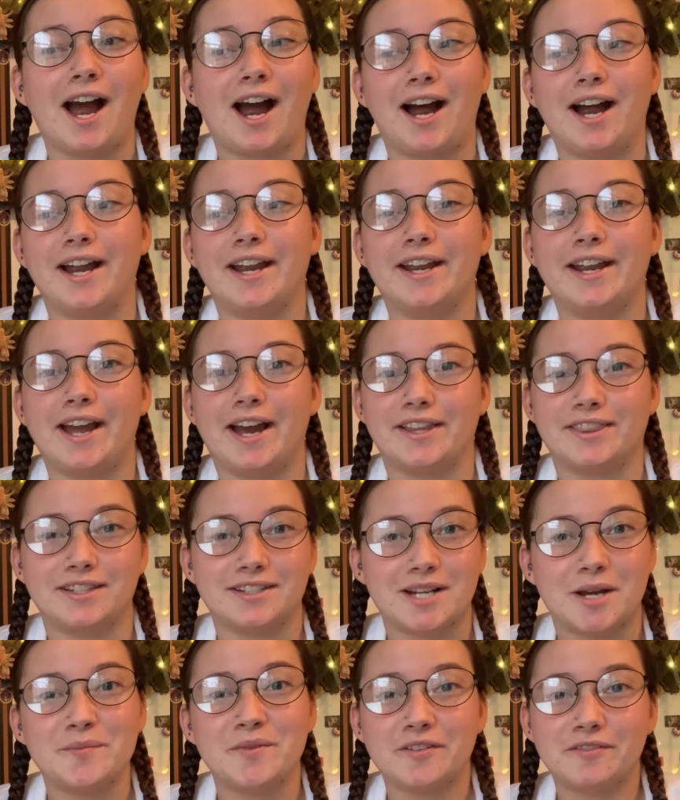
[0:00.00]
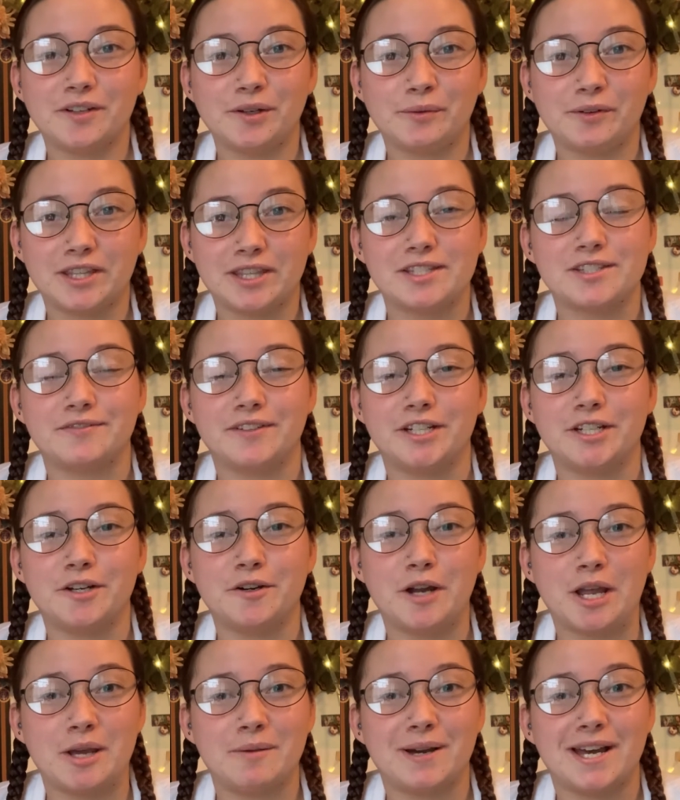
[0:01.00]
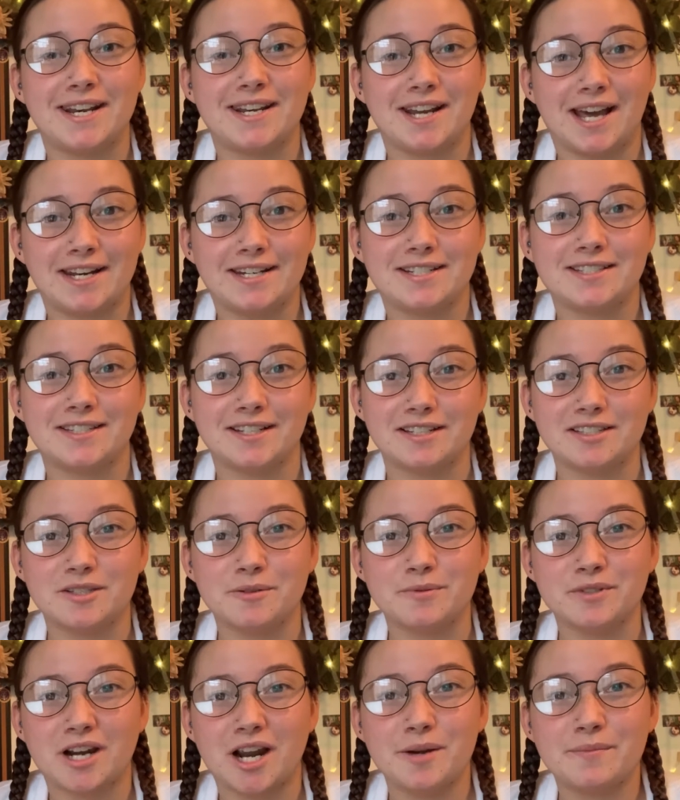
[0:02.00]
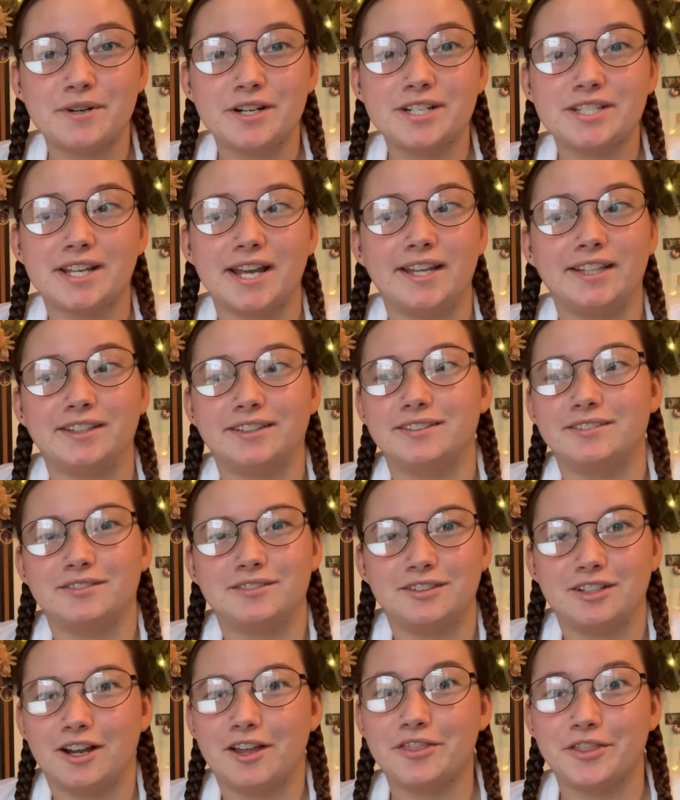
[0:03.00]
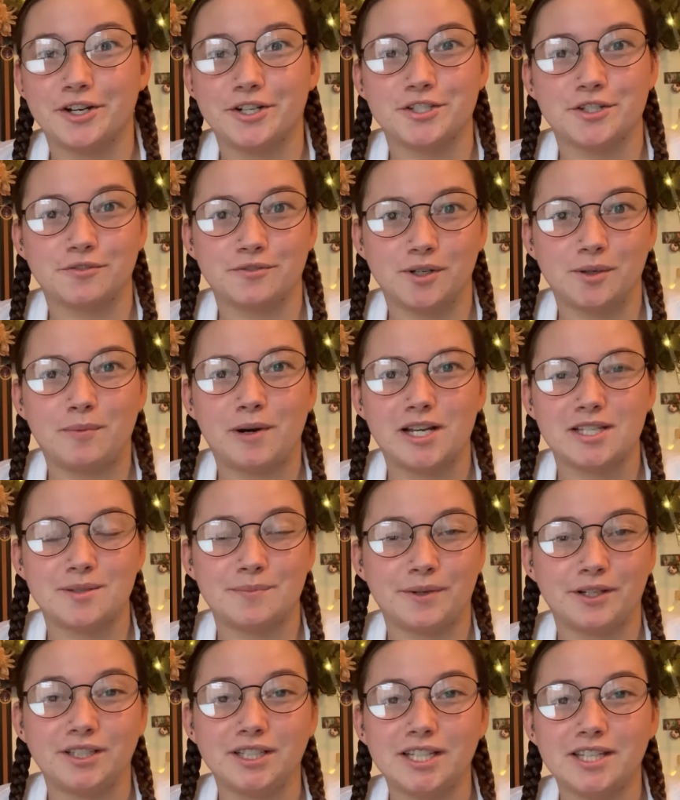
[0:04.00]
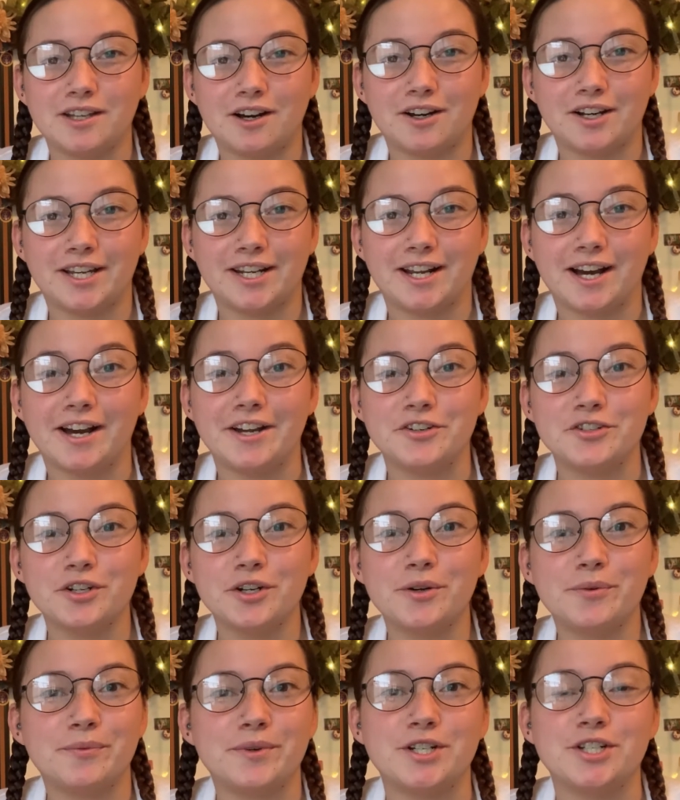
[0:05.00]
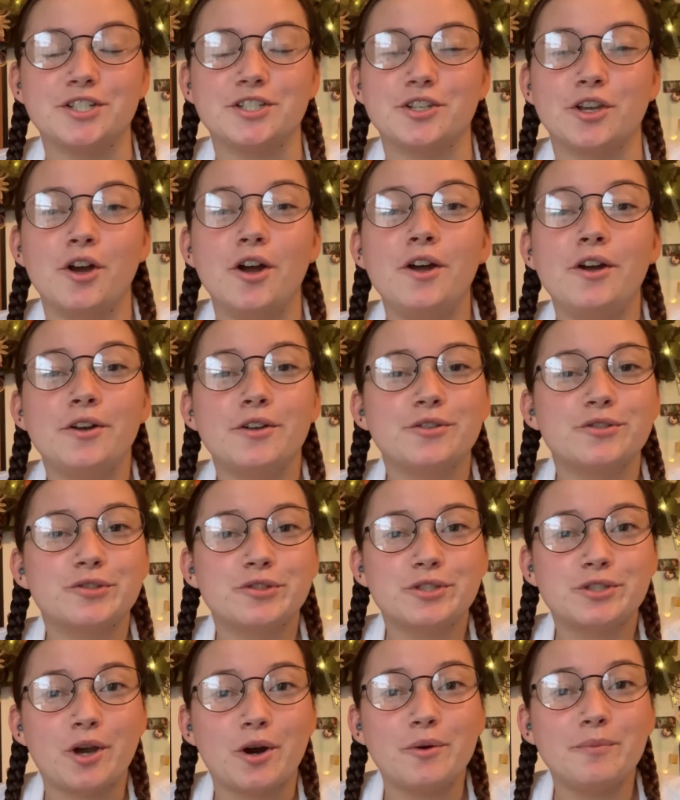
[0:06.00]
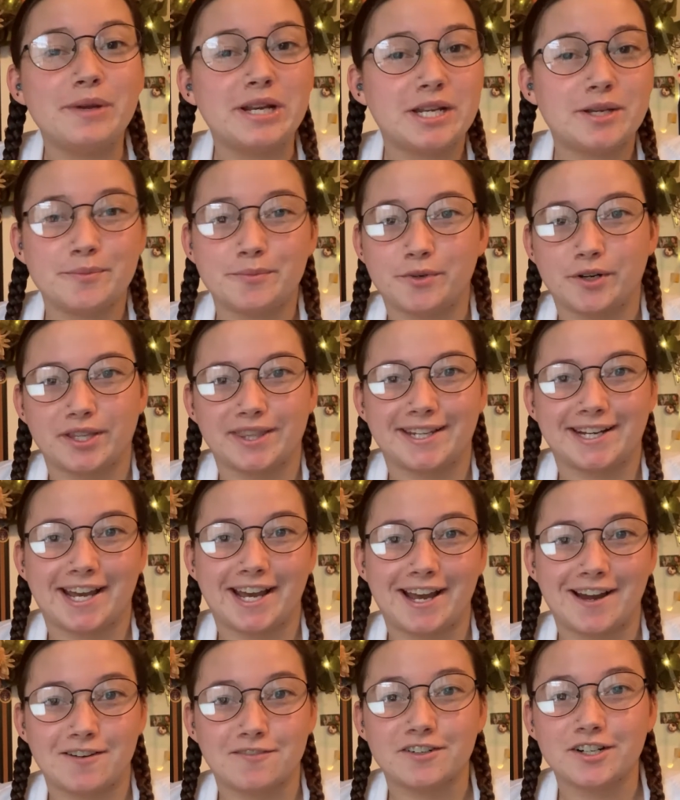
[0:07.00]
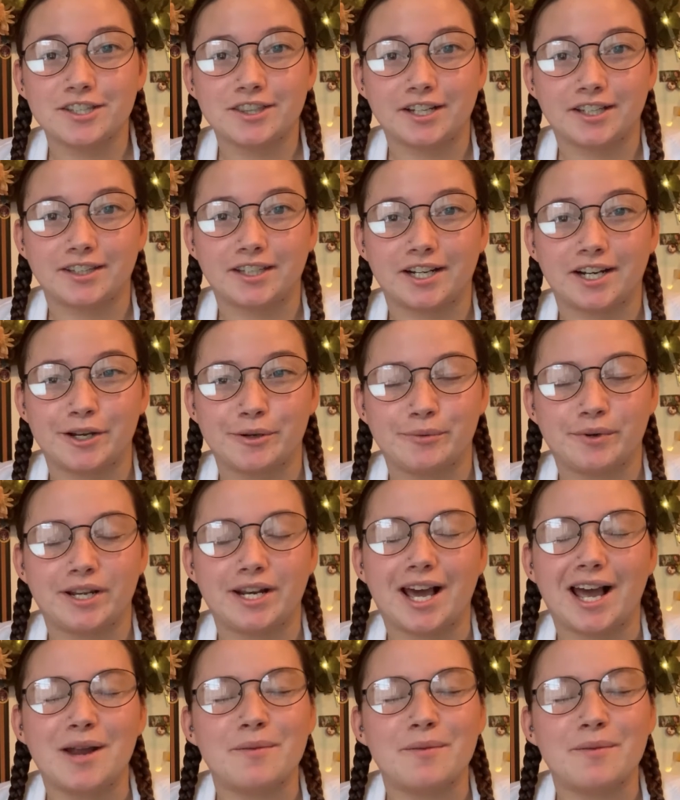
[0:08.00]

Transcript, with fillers: I, at the time of filming this video, am at ninety-six subscribers, and there's a real possibility that I'll hit one hundred, which is so many more than I ever thought that I would.